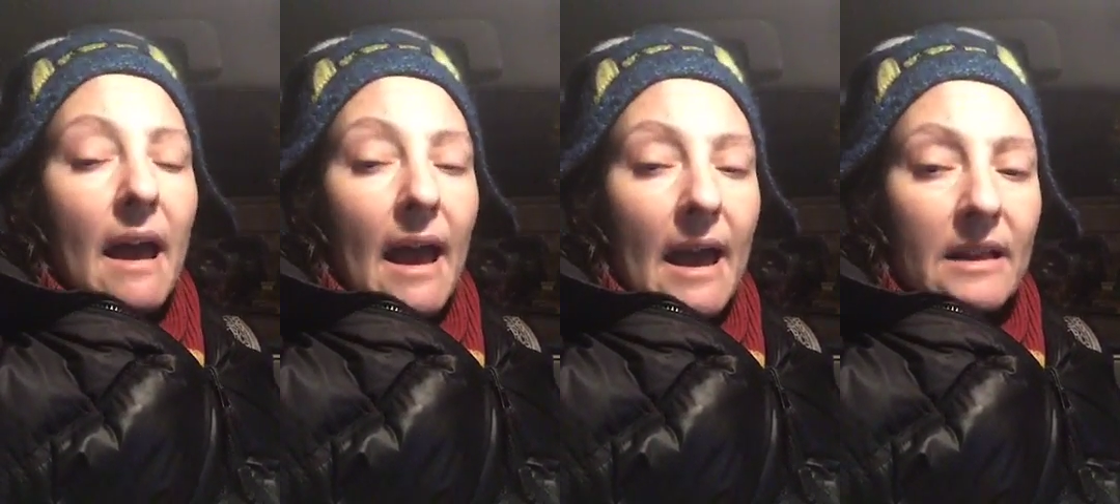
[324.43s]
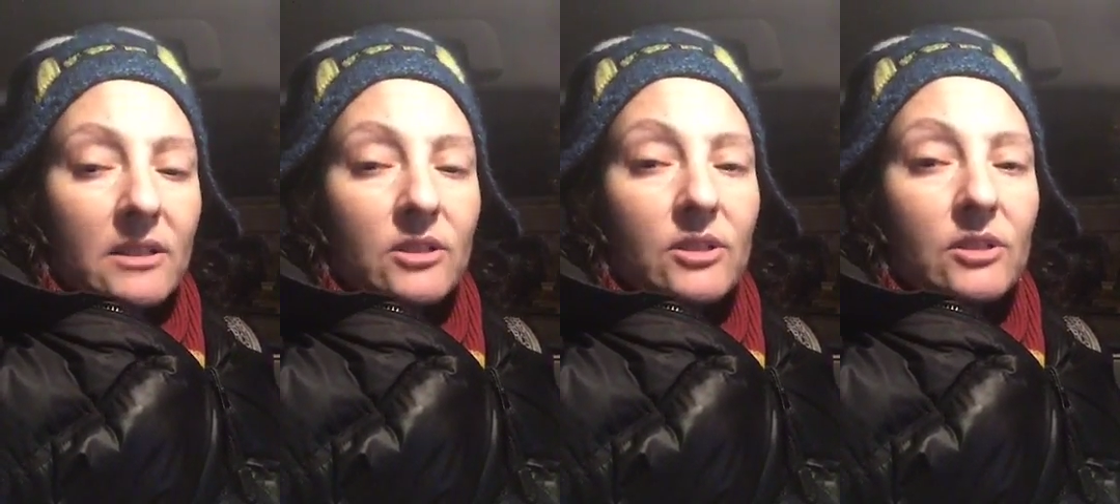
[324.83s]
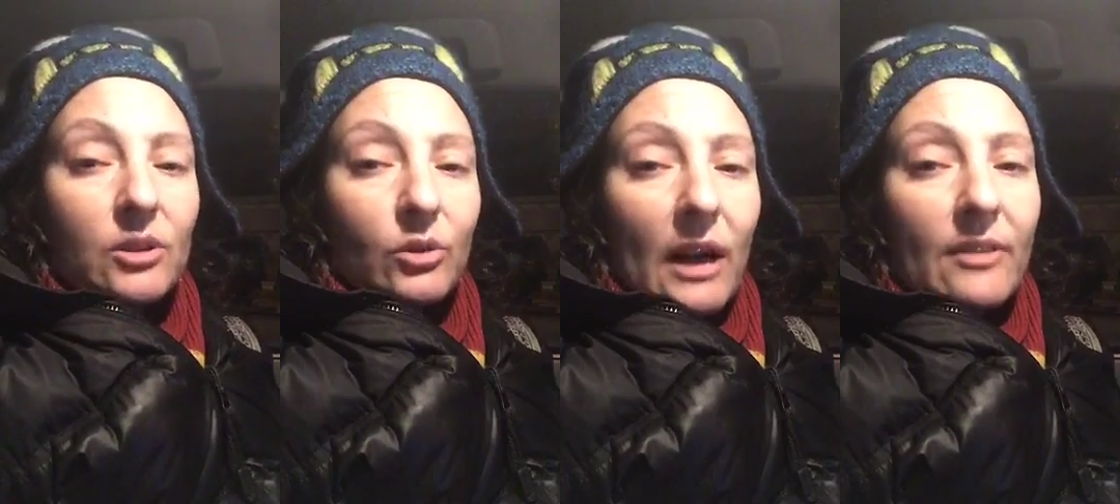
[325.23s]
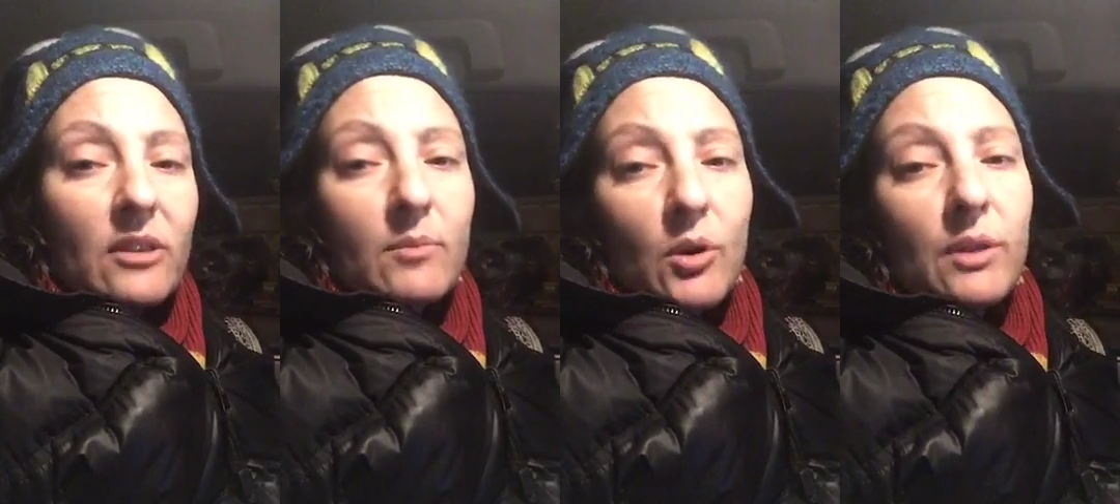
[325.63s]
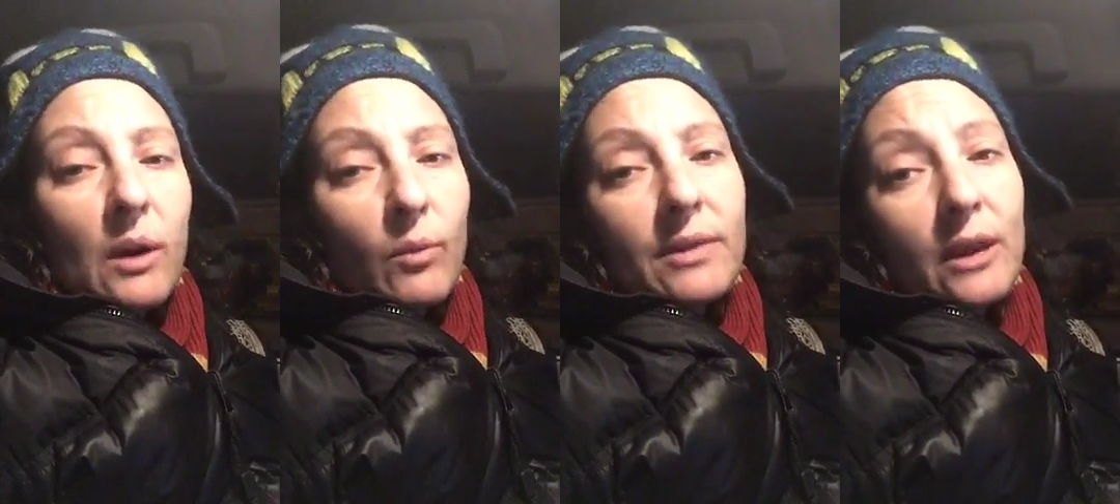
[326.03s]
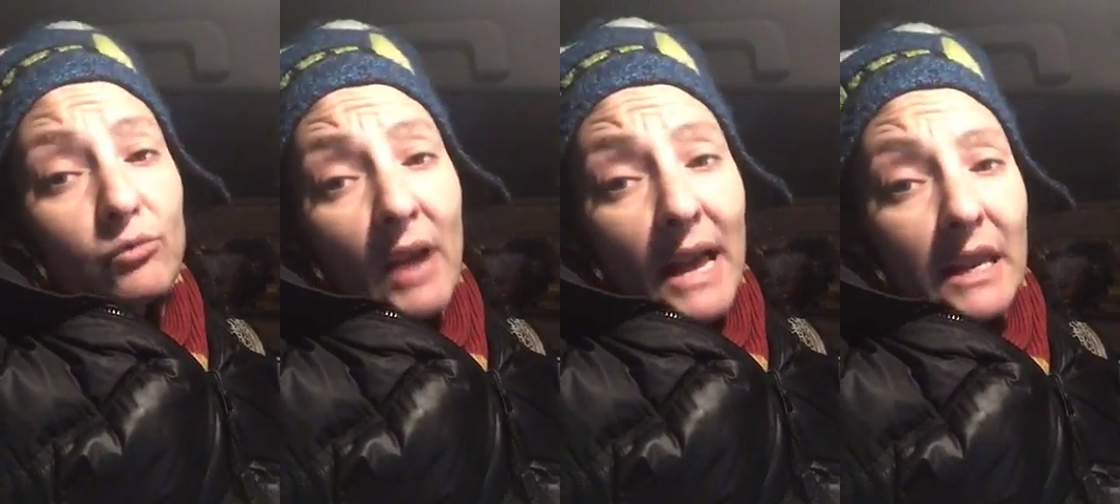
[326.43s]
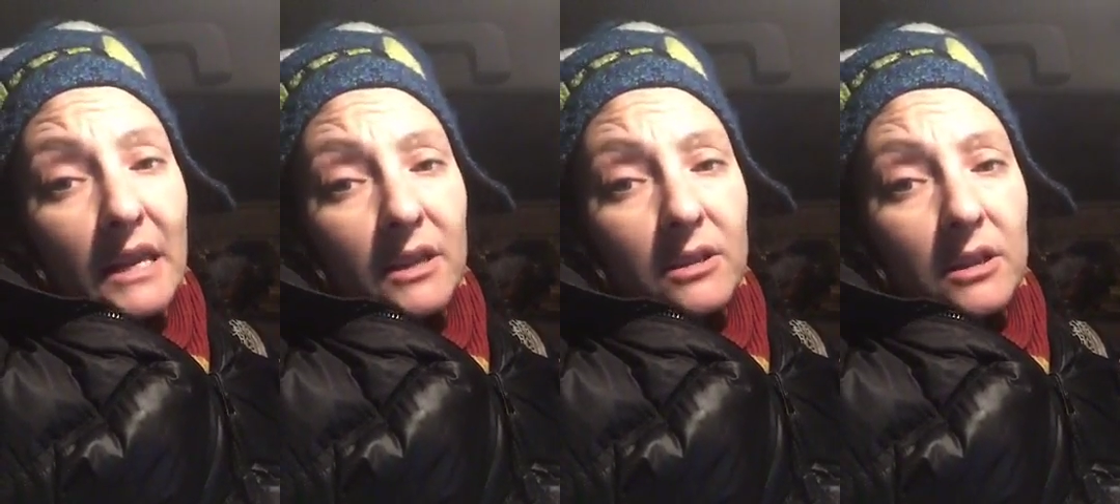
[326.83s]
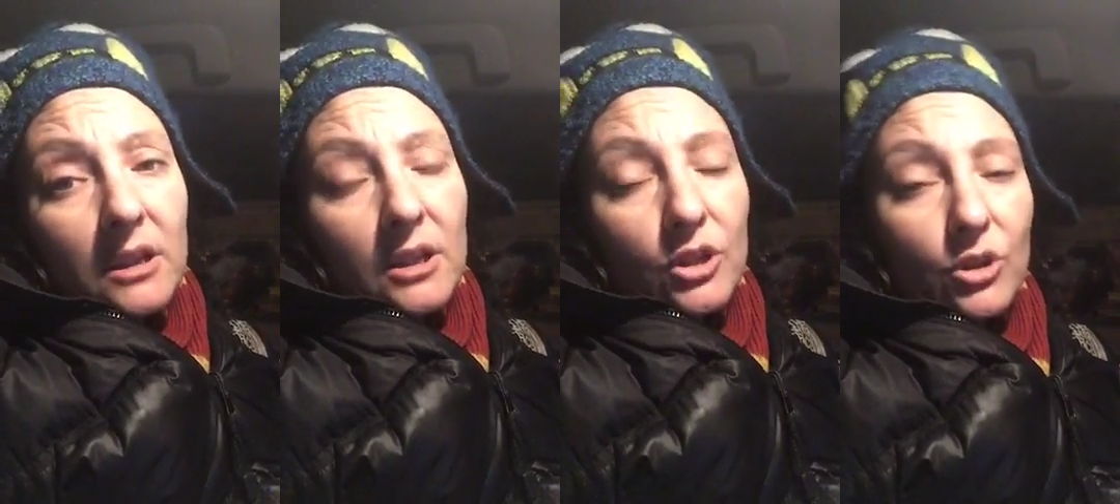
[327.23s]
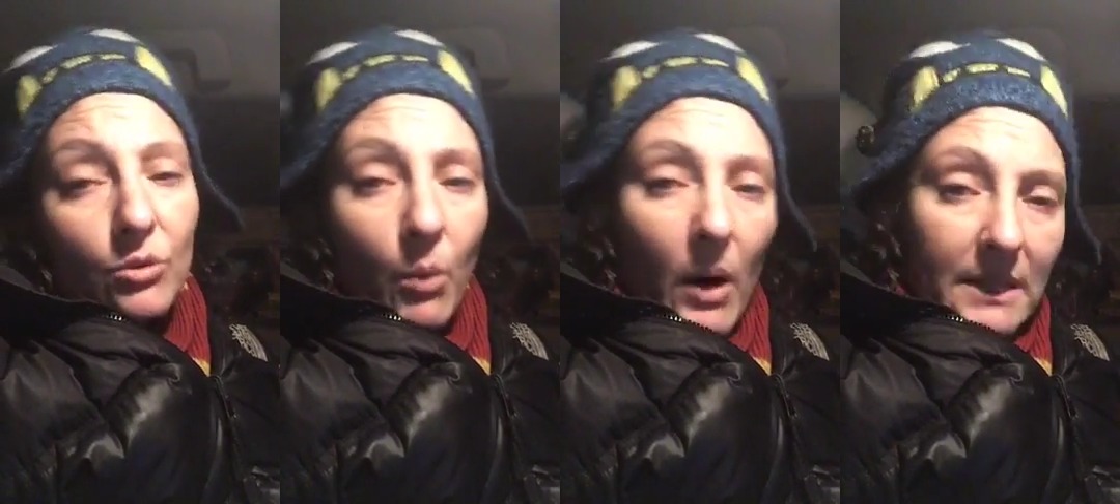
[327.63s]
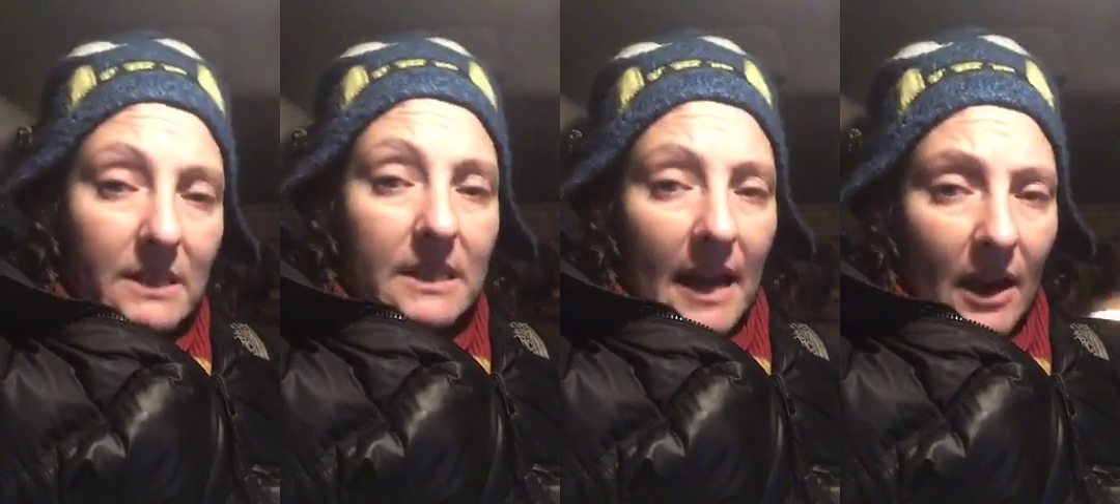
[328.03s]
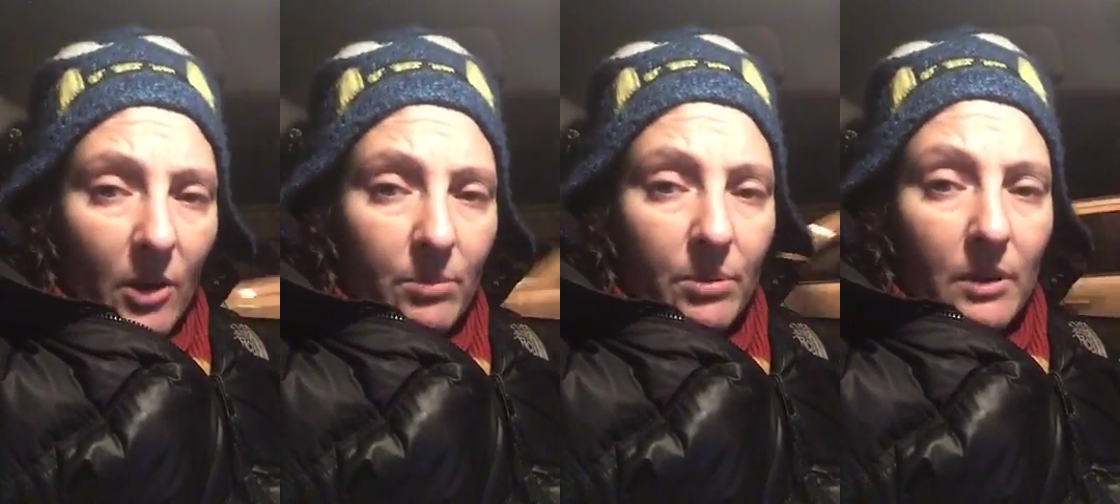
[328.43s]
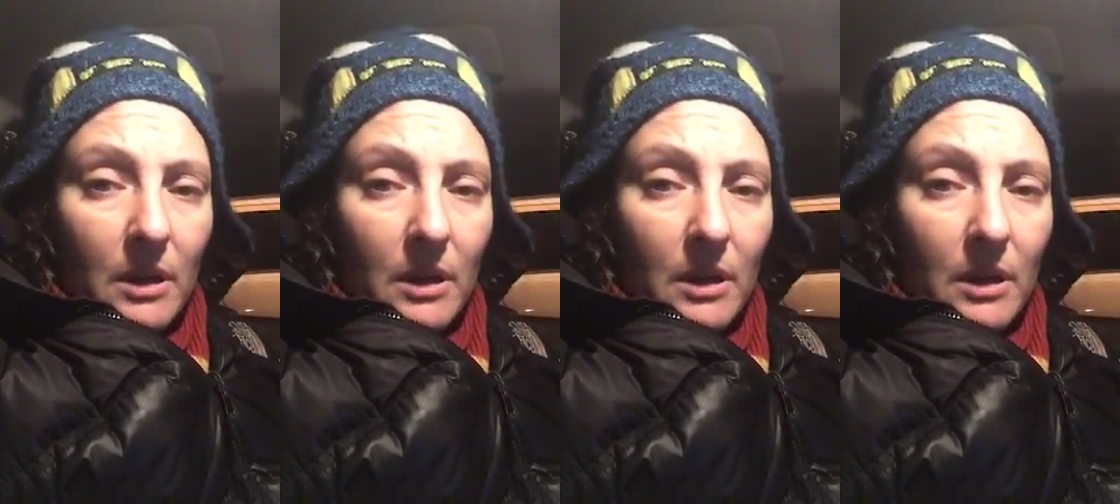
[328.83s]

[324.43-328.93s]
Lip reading: and you let them know that when they're ready, you want to help.